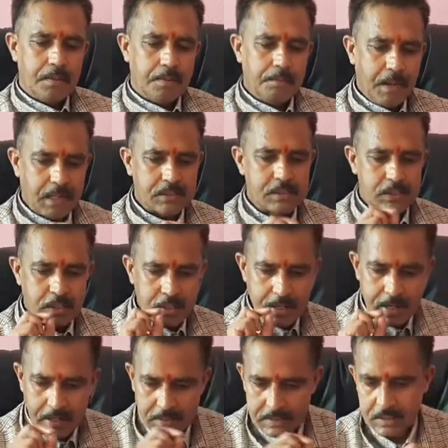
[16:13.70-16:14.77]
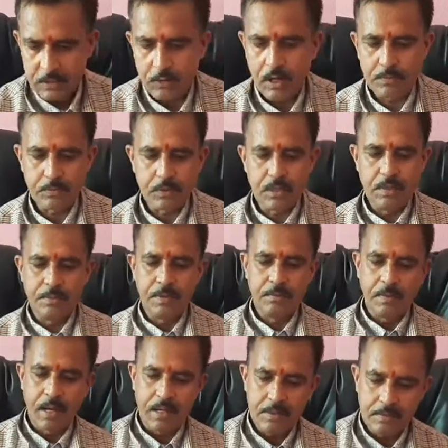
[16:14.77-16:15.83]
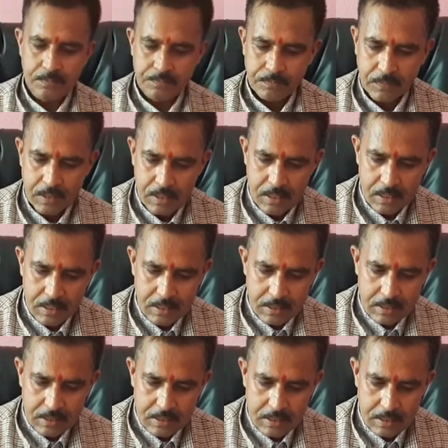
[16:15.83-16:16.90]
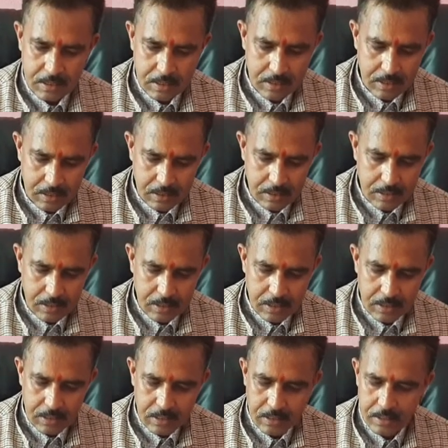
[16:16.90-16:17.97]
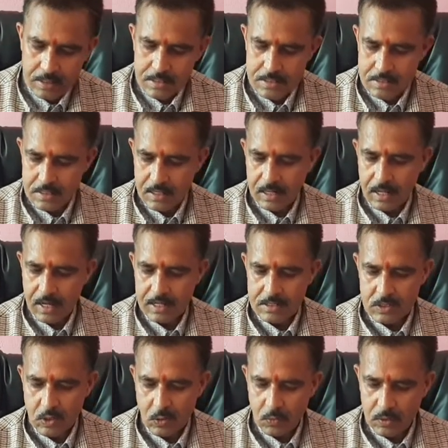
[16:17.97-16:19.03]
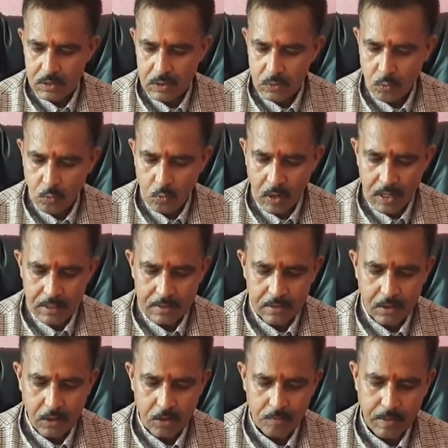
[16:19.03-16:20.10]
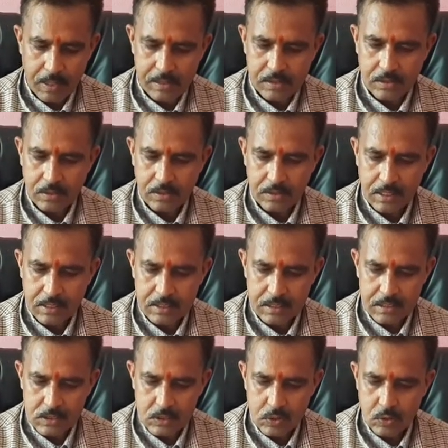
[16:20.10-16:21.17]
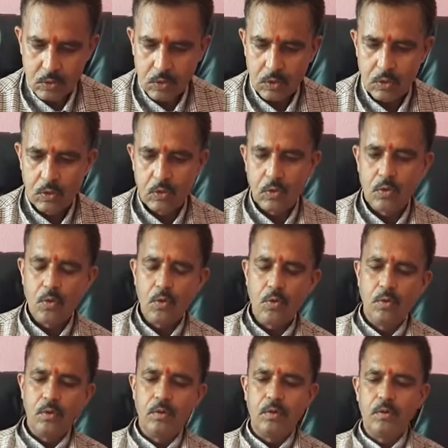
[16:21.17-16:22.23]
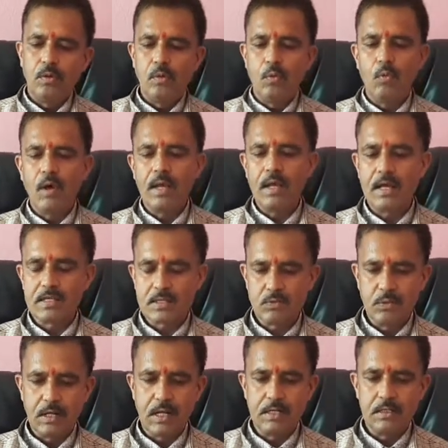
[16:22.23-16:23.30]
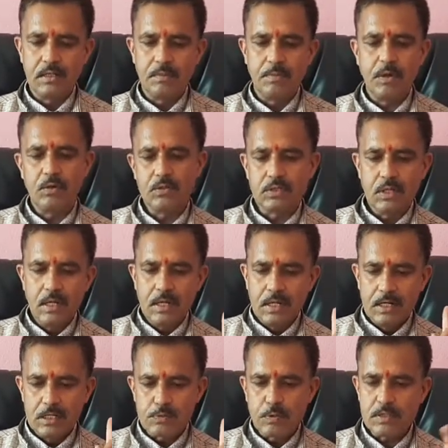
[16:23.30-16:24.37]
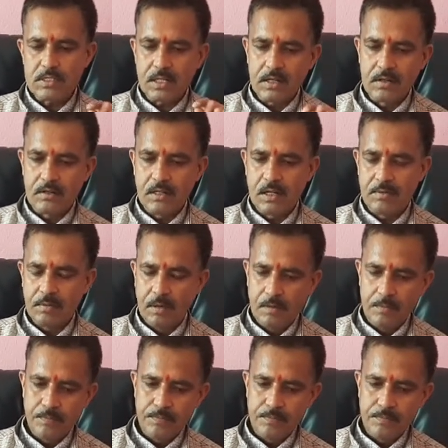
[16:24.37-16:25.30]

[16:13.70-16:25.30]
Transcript: But next thing you have to keep in mind, K cell has only one orbital, that is 1s we write here because it is first energy level.